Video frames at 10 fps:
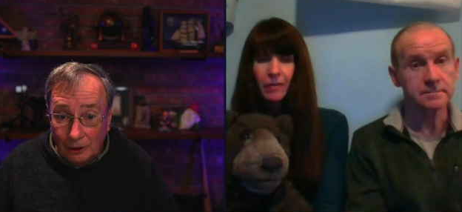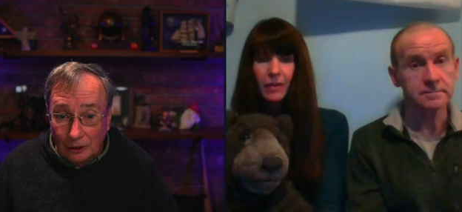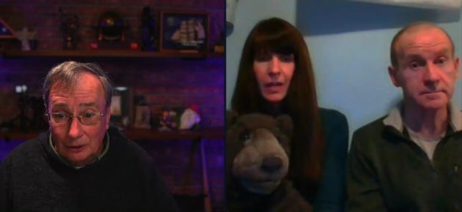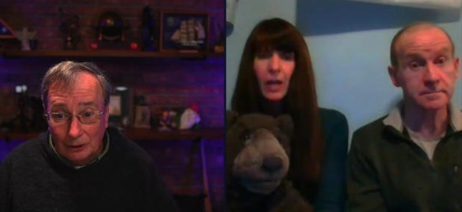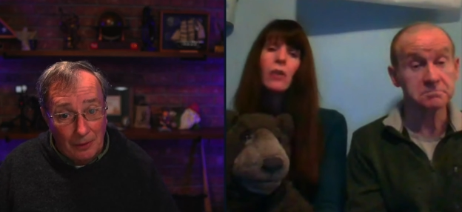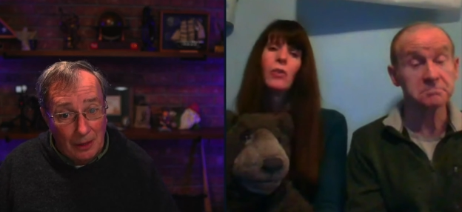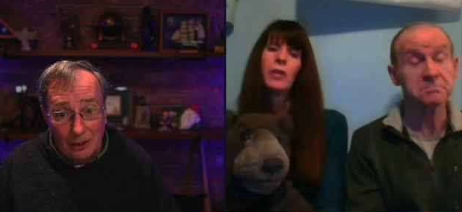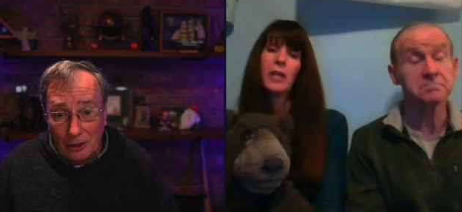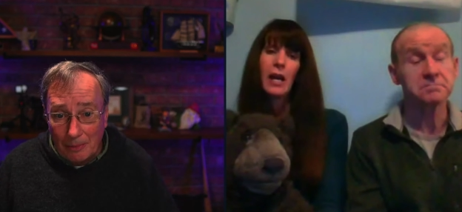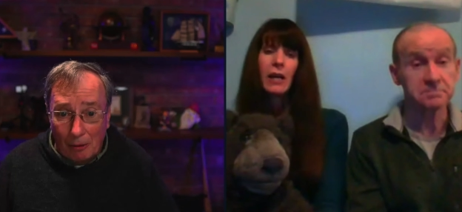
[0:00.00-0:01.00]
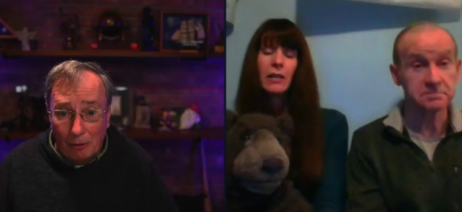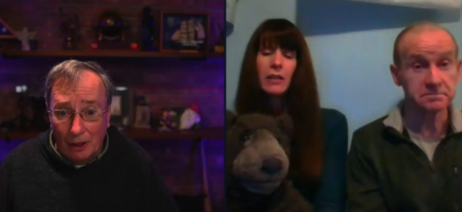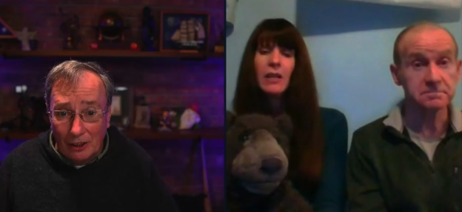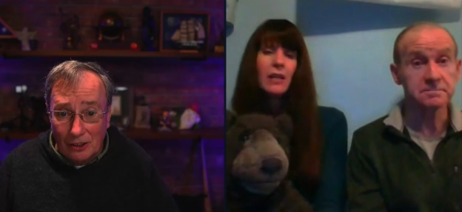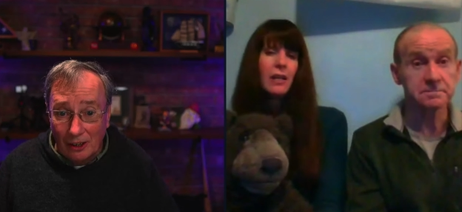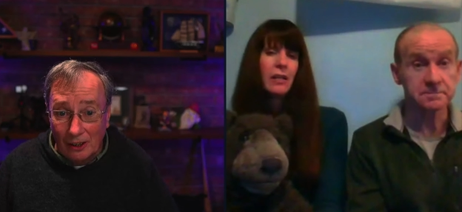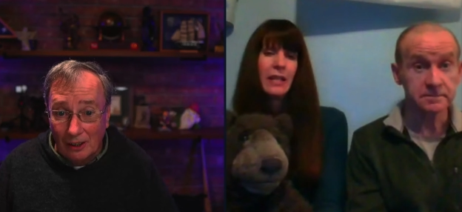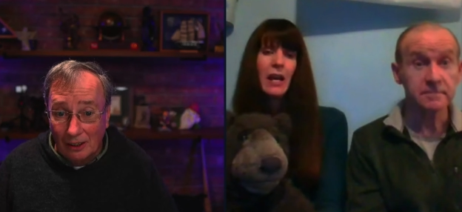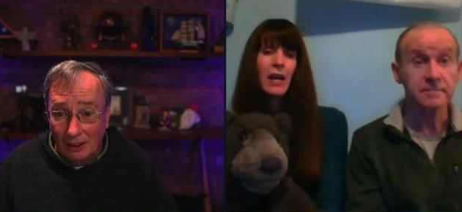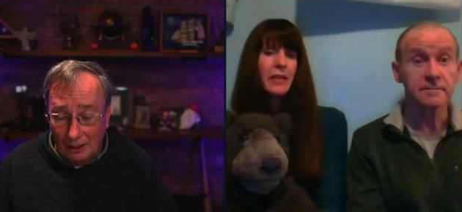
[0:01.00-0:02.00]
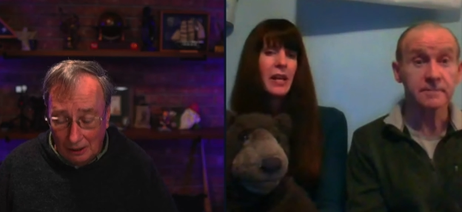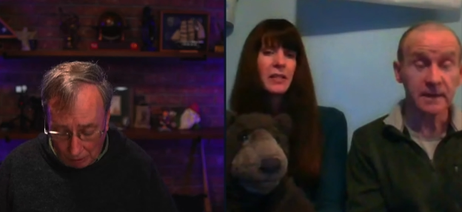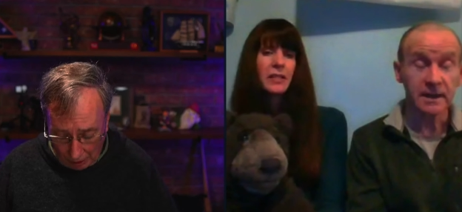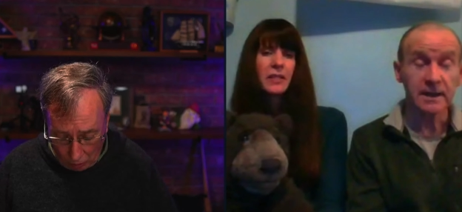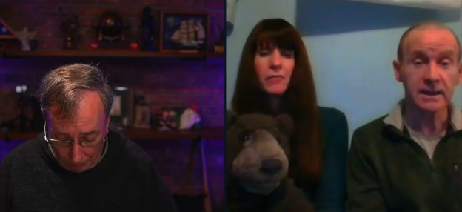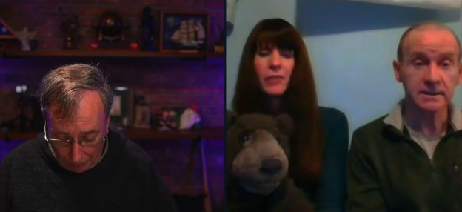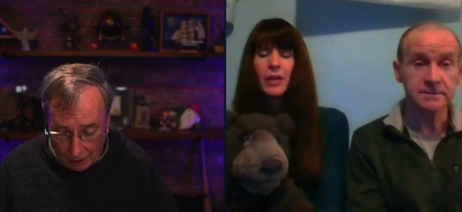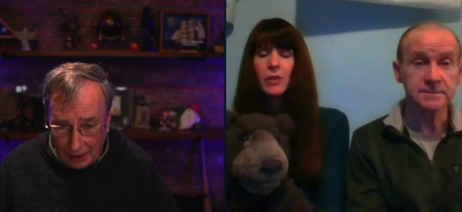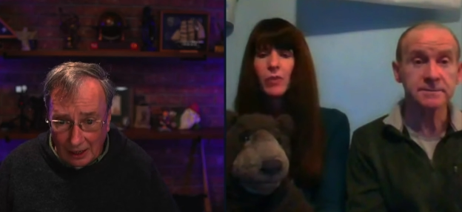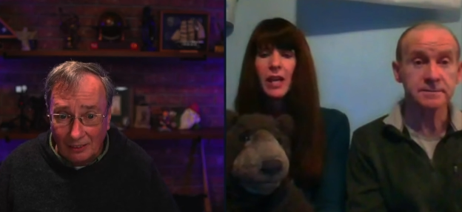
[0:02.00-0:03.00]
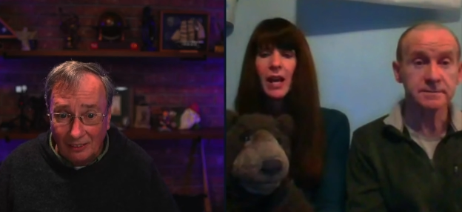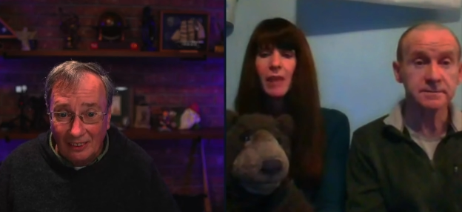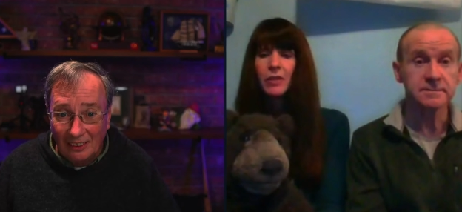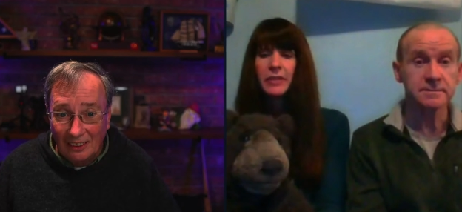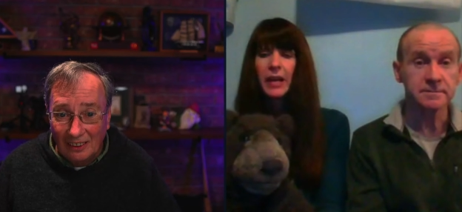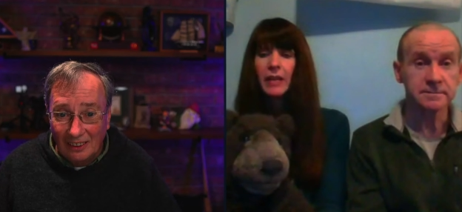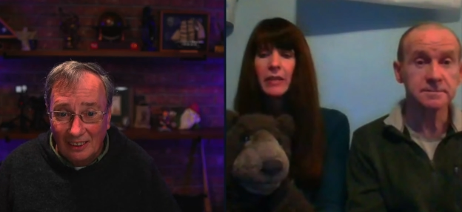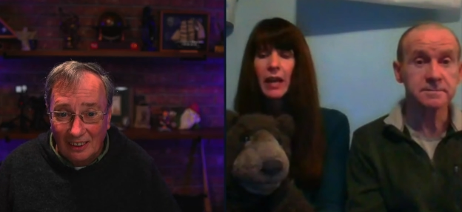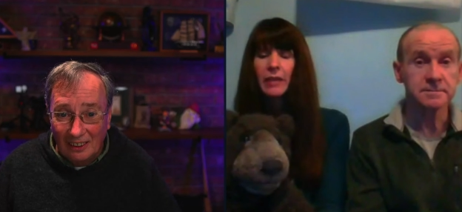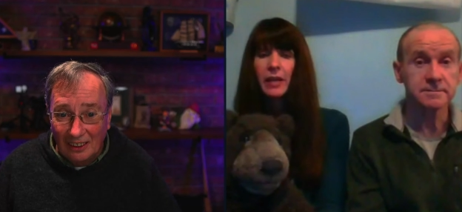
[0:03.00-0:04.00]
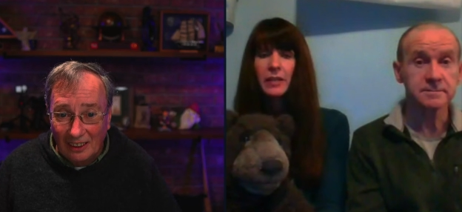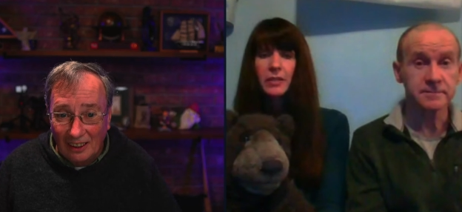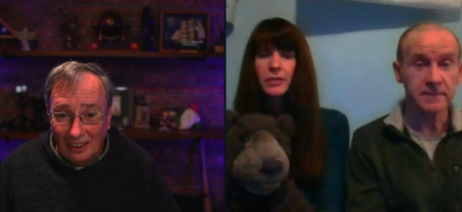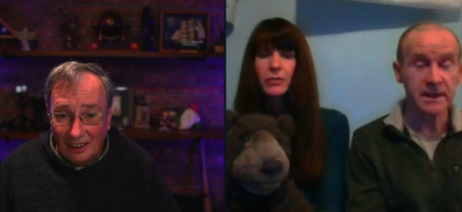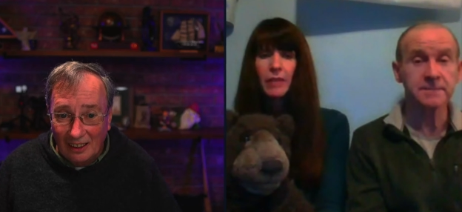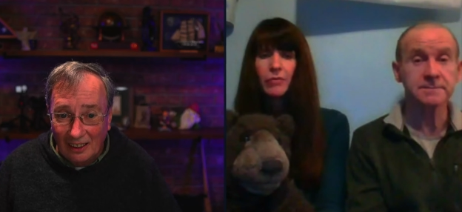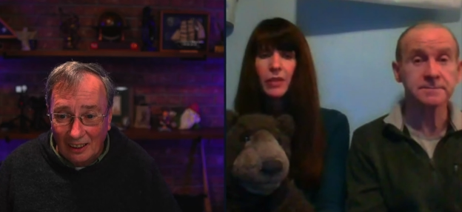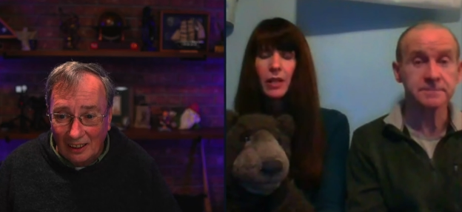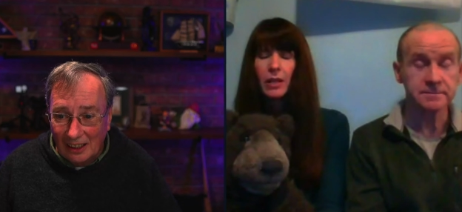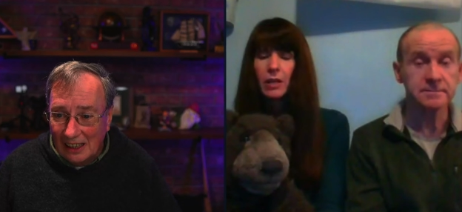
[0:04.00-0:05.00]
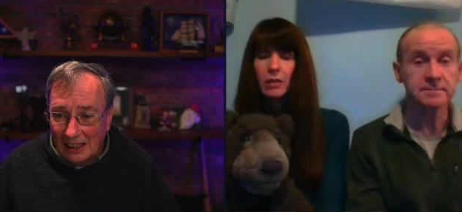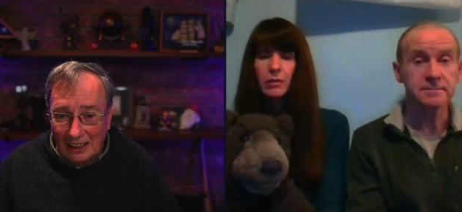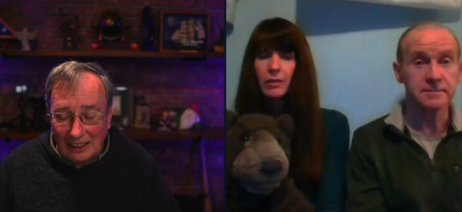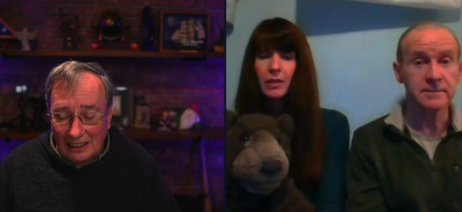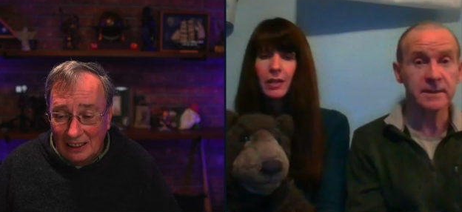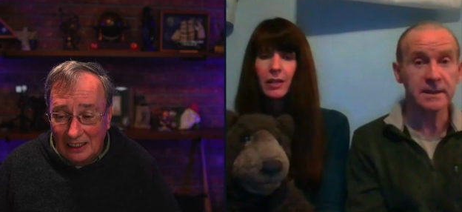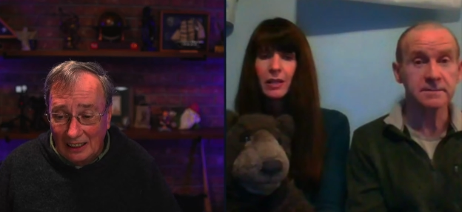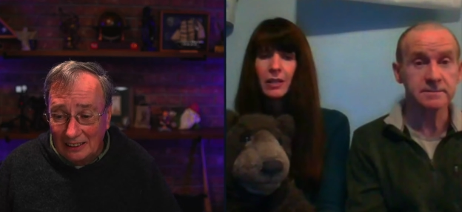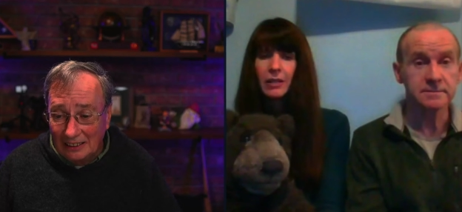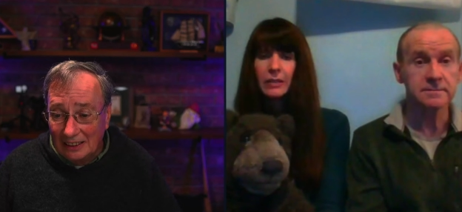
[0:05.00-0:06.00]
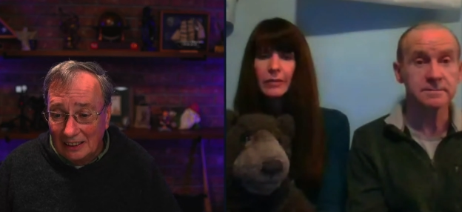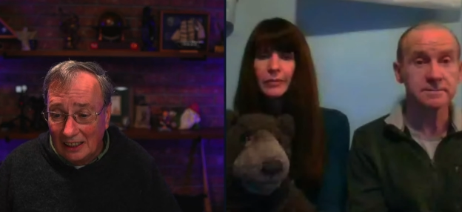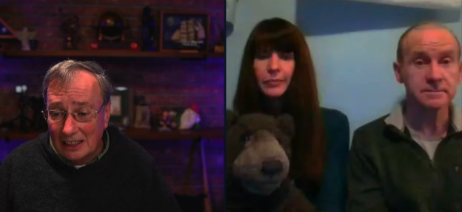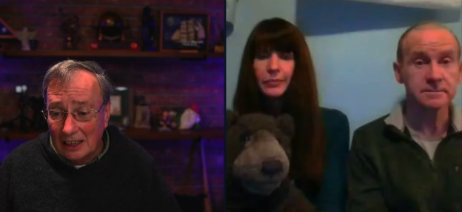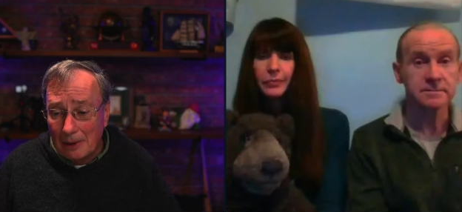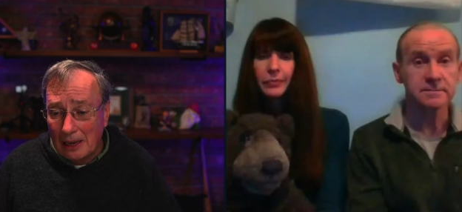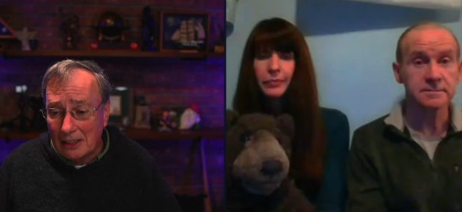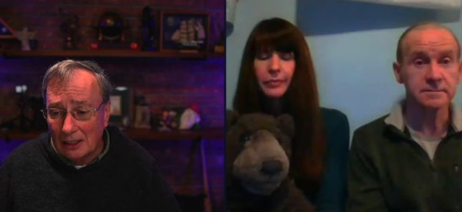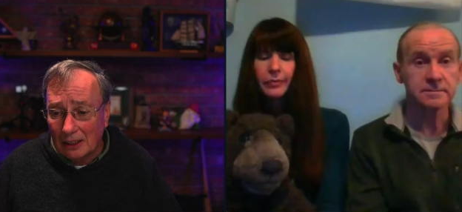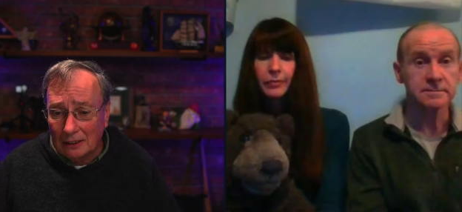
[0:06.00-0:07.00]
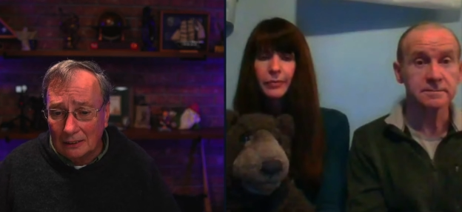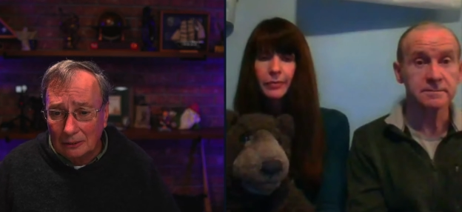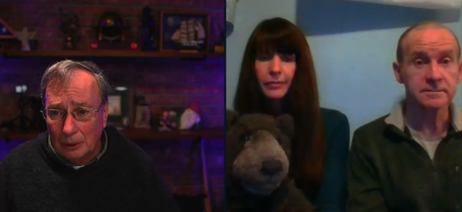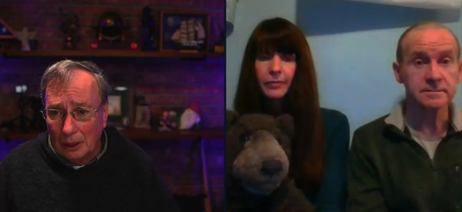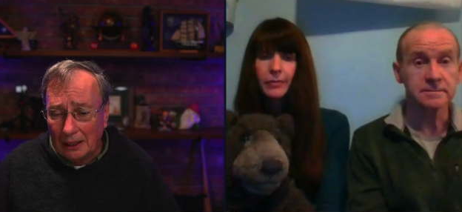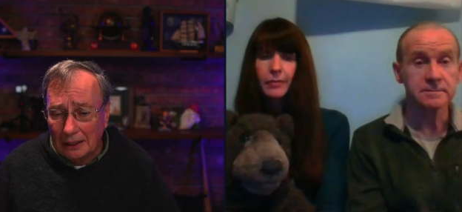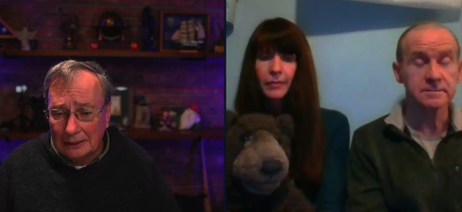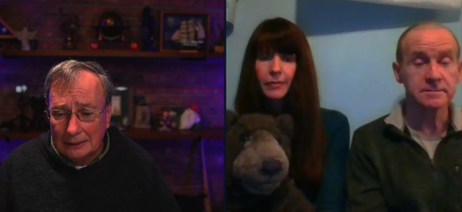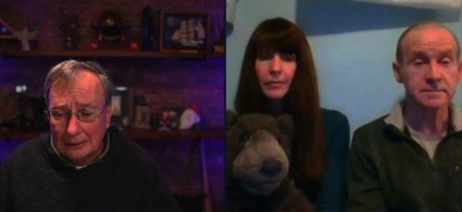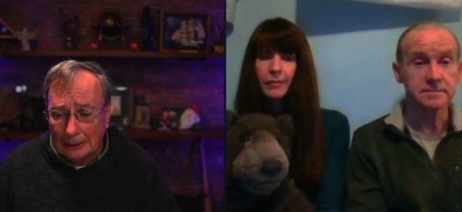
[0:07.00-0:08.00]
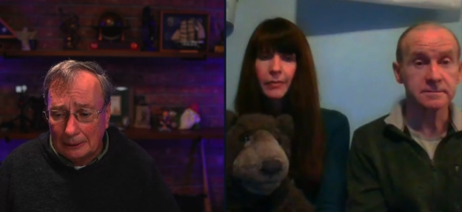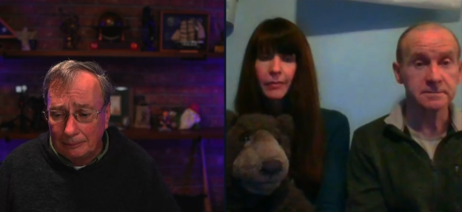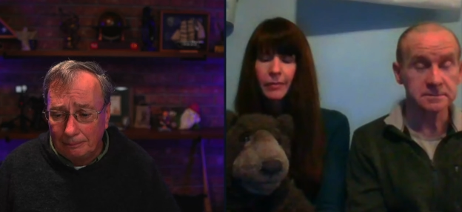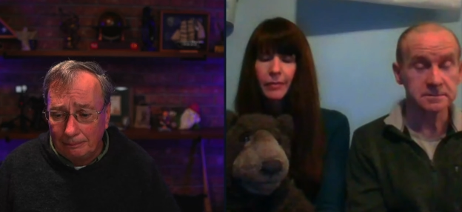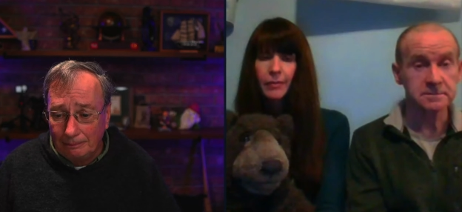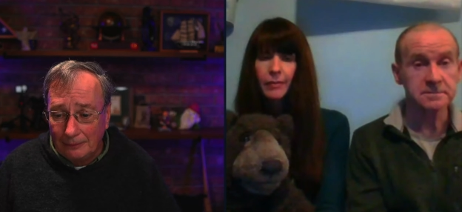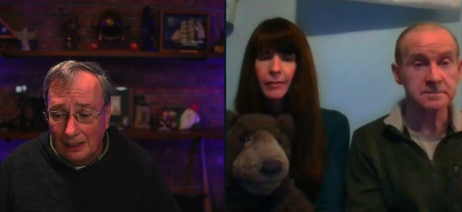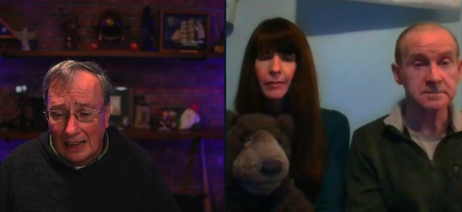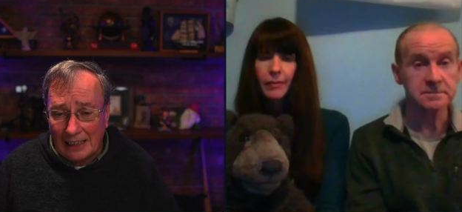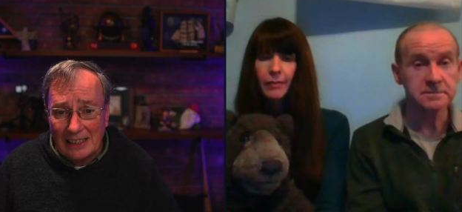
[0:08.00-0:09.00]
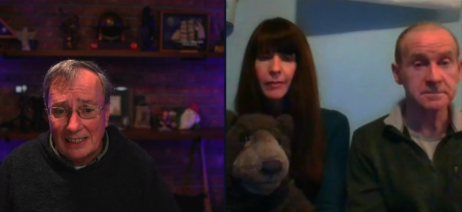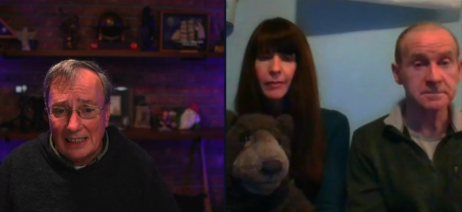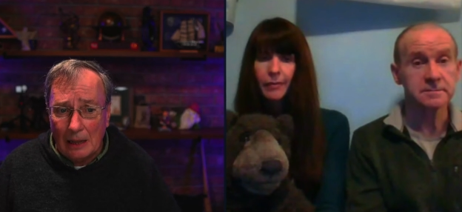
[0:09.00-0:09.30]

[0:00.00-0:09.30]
Speaker 1: something oh, that you might want to Yeah, that's want to go up there again. We haven't done yet. That's yeah. definitely. Yeah.
Speaker 2: It's an amazing place. Uh, mm-hmm. and I didn't see any